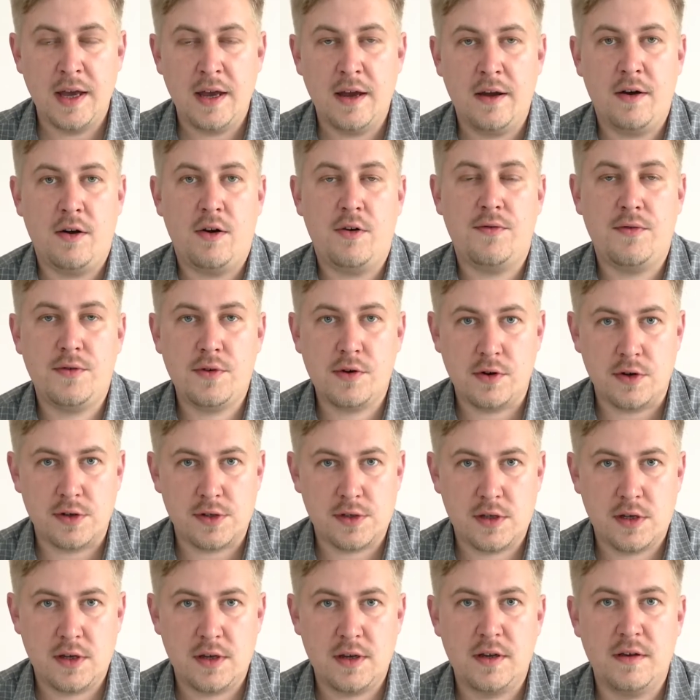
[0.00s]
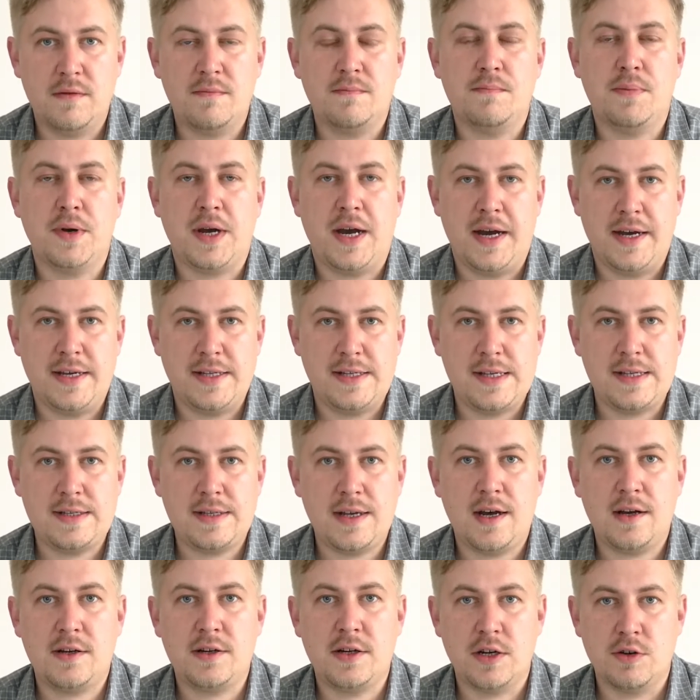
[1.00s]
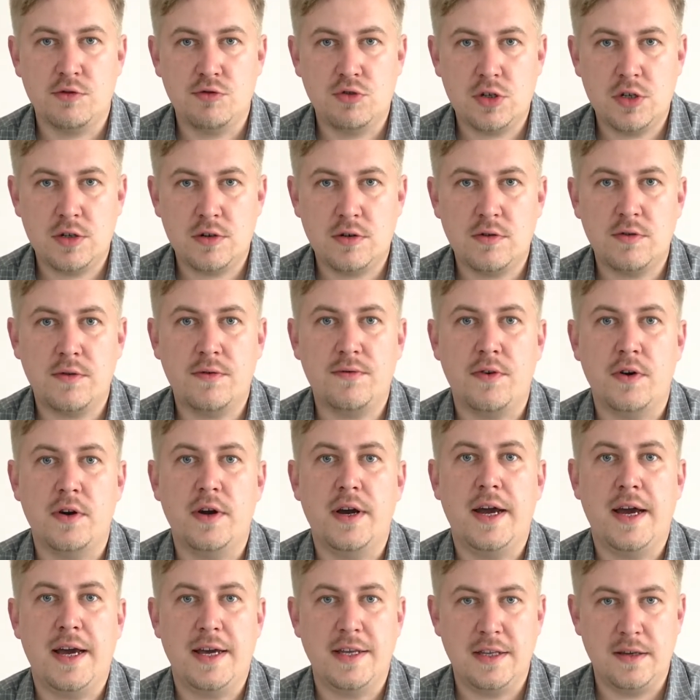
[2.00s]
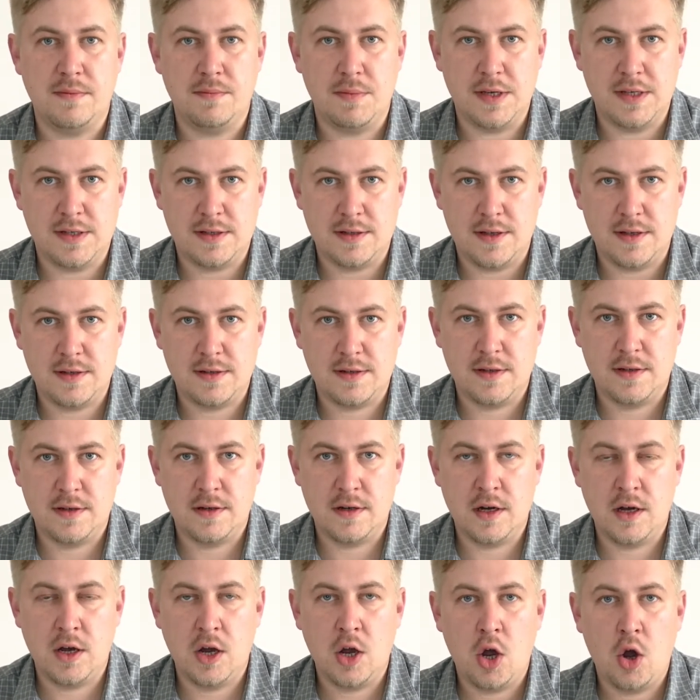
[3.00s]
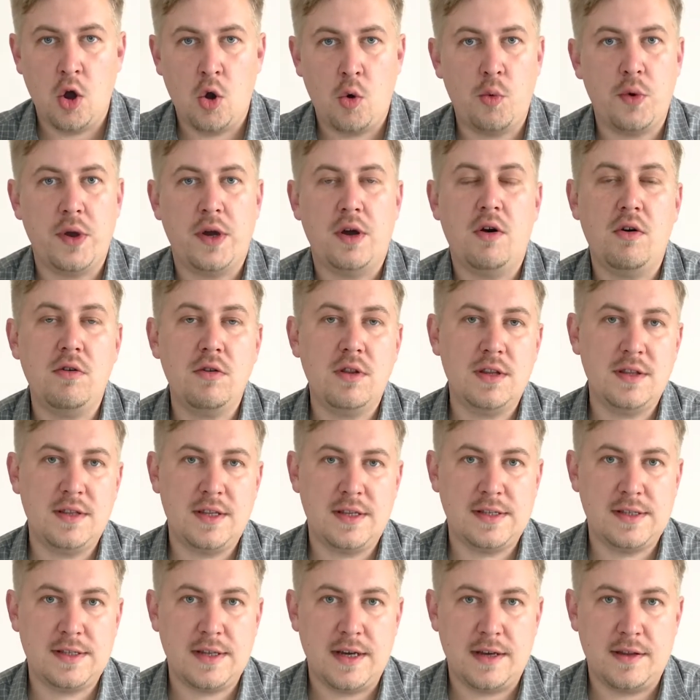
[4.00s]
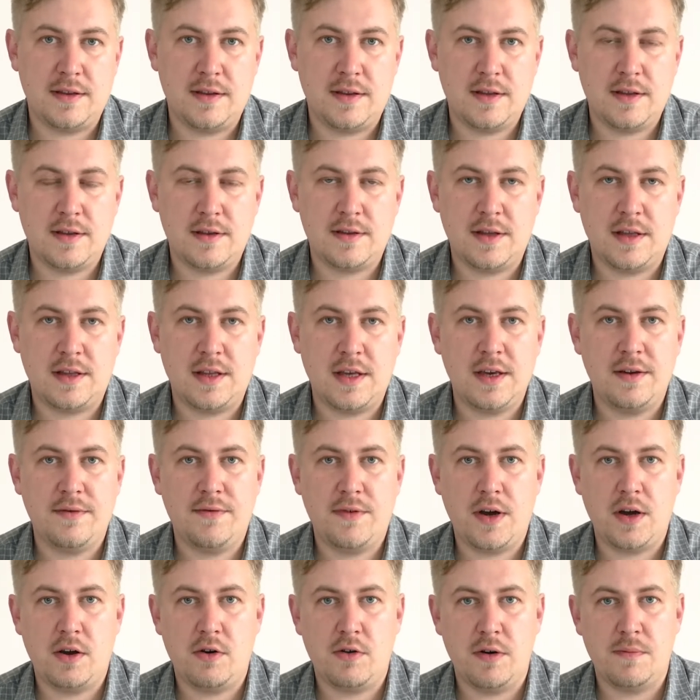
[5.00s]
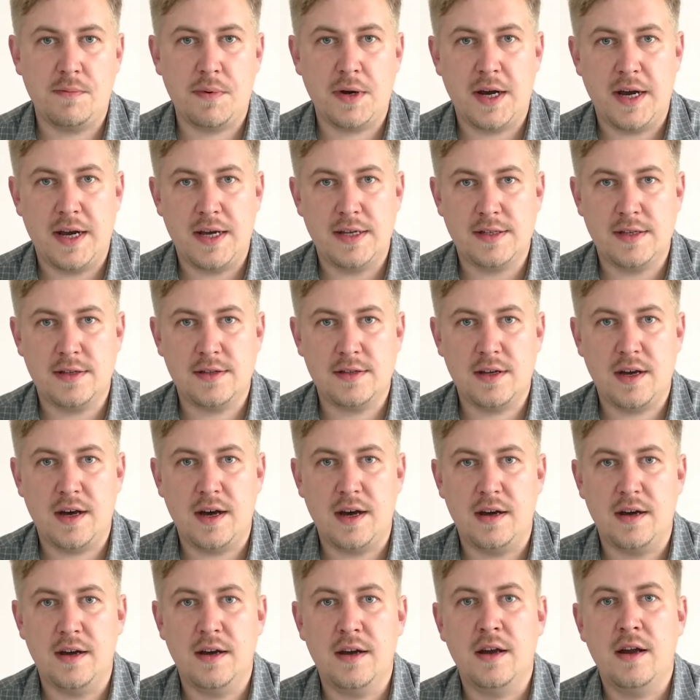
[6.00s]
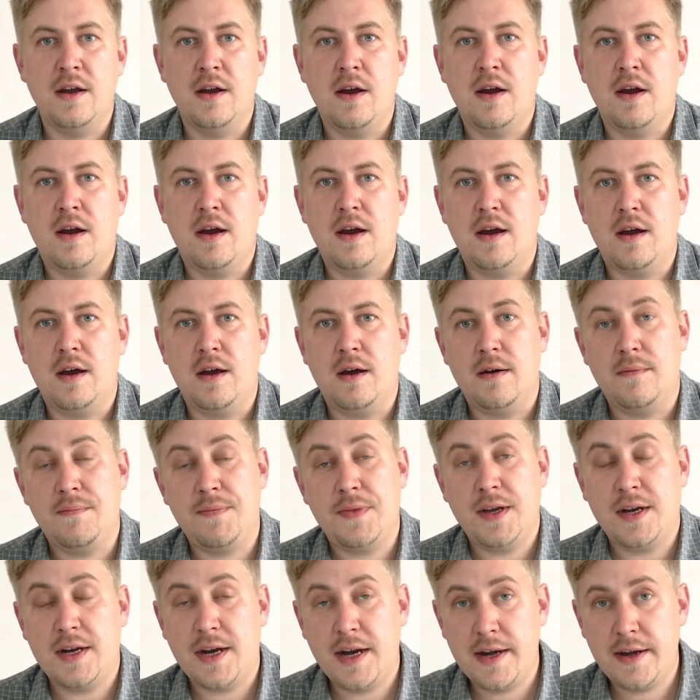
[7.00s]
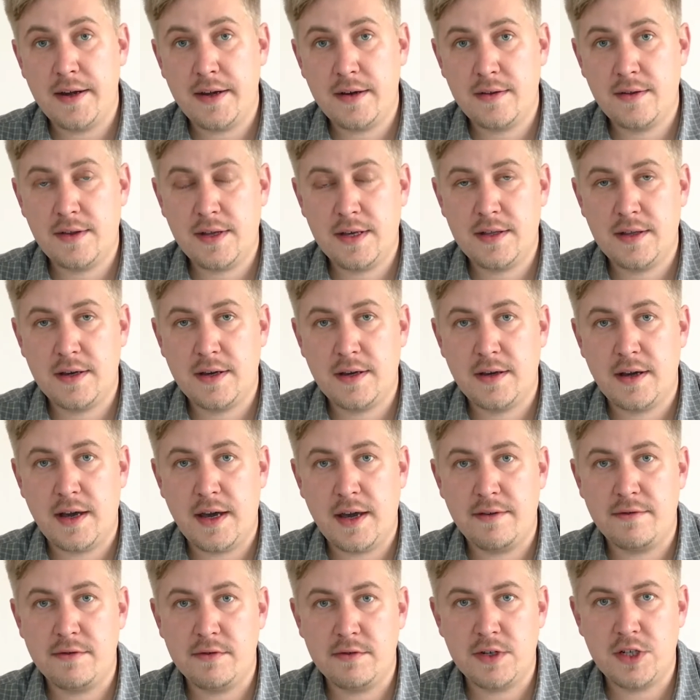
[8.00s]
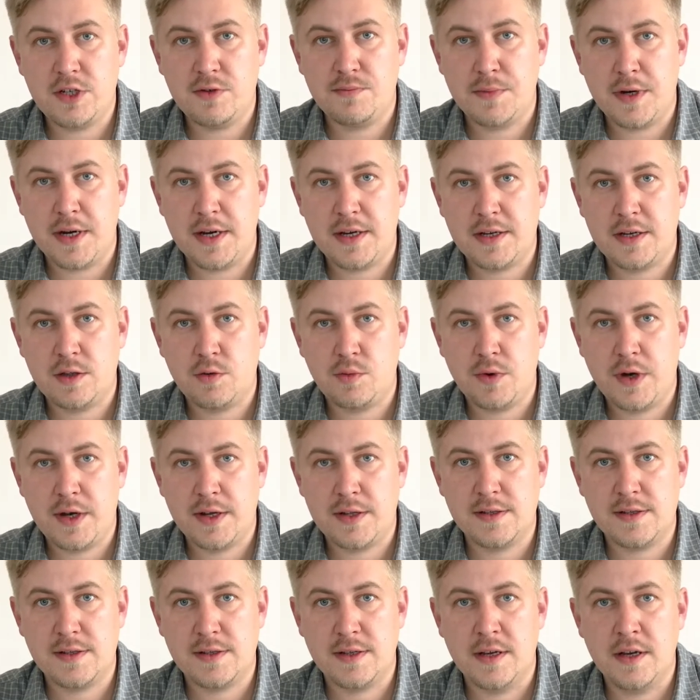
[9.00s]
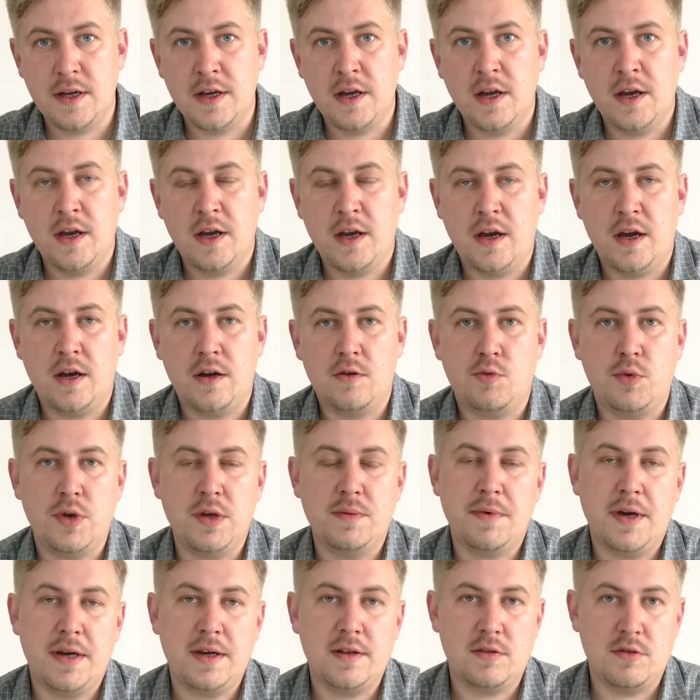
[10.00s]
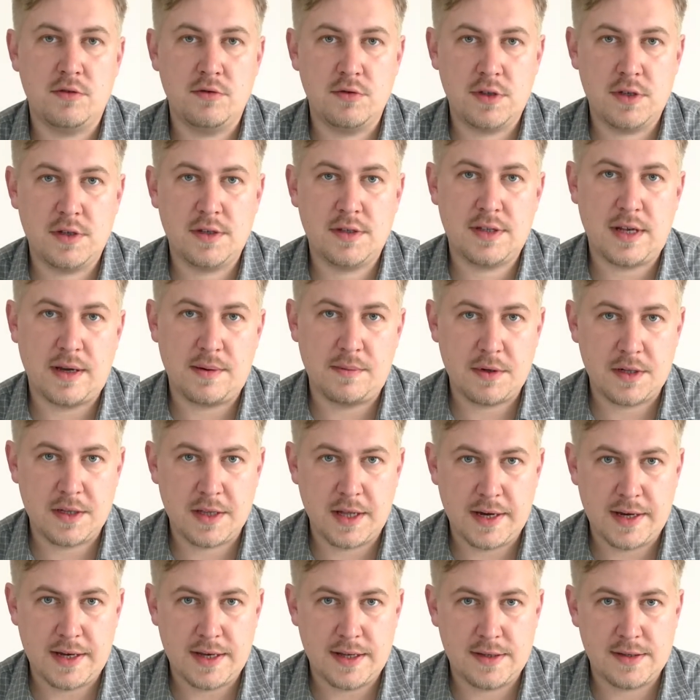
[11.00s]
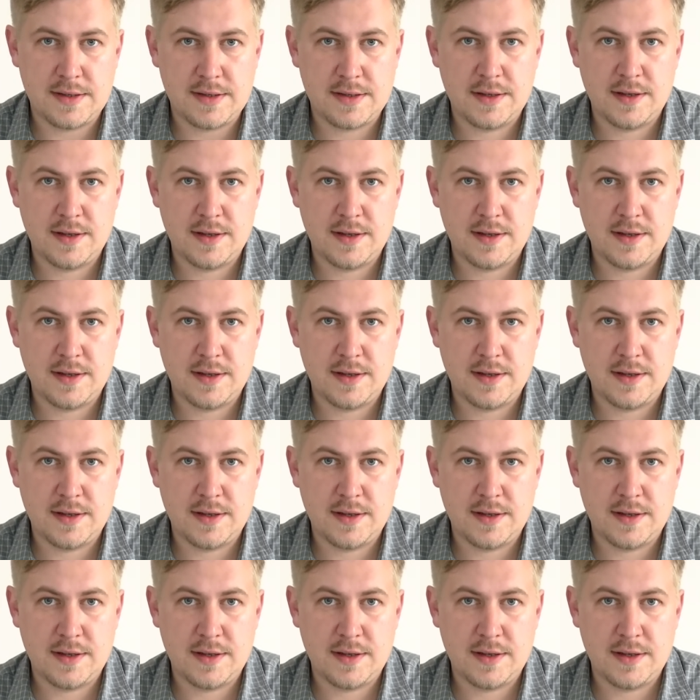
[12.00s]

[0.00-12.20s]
Of course, prices are crucial for any business. We all understand that if our prices are higher than average market ones, we may lose some clients.